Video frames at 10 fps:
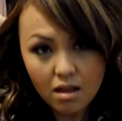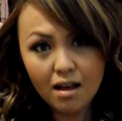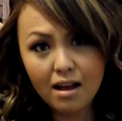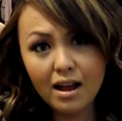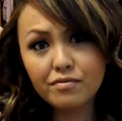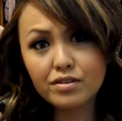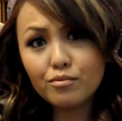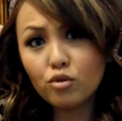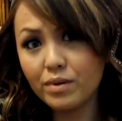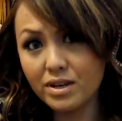I have some more
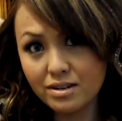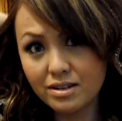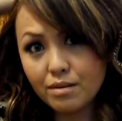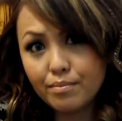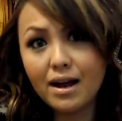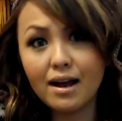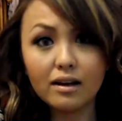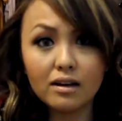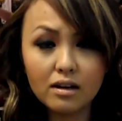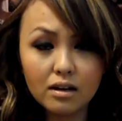pieces in the back,
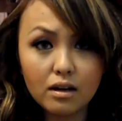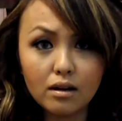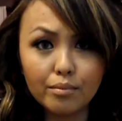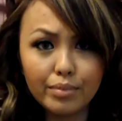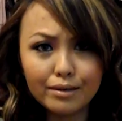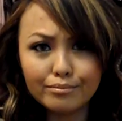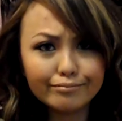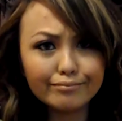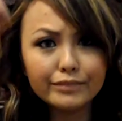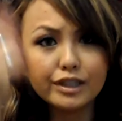uh, but you